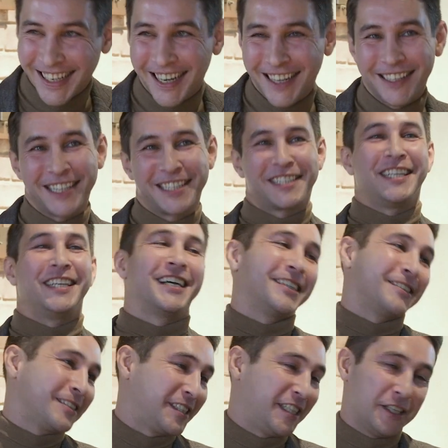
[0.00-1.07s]
I like
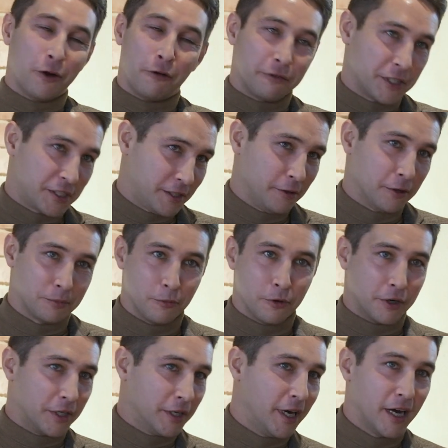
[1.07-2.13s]
skiing. Skiing offers a lot
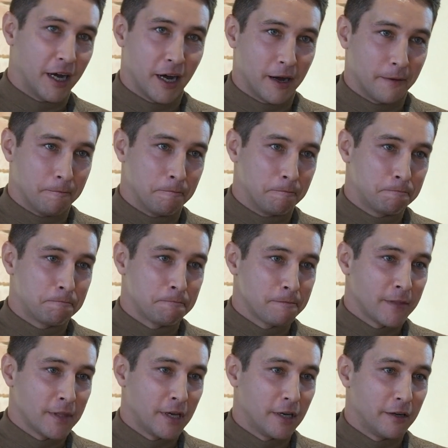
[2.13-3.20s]
more
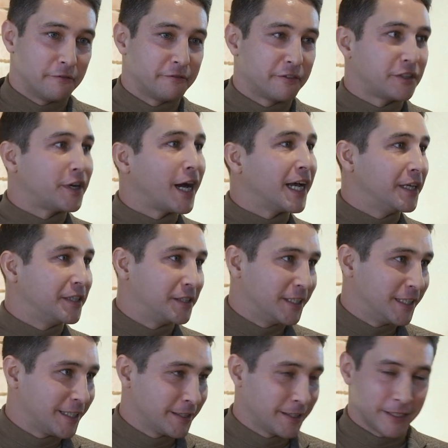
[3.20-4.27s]

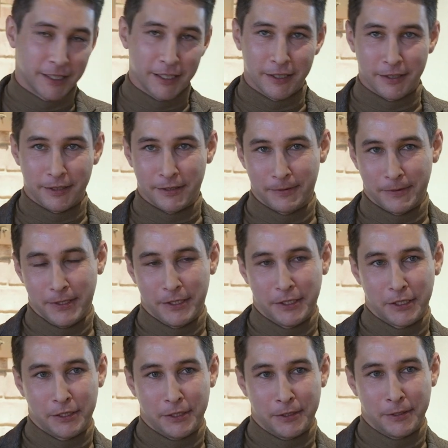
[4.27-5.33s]
variety.
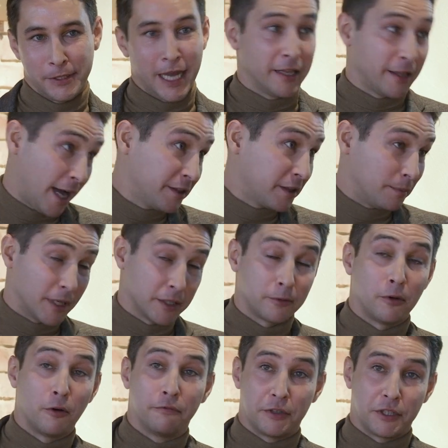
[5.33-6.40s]
And Andermatt
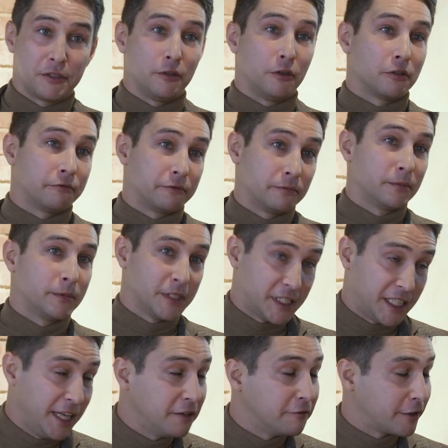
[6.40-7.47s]
offers a lot of
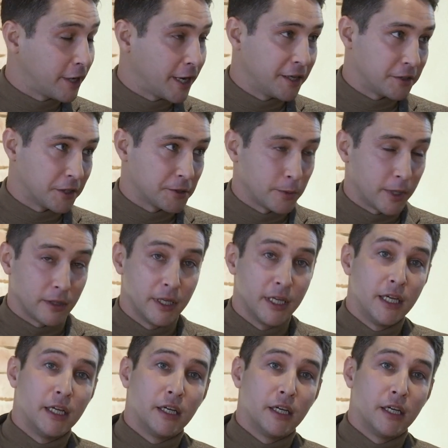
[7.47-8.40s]
skiing variety as well.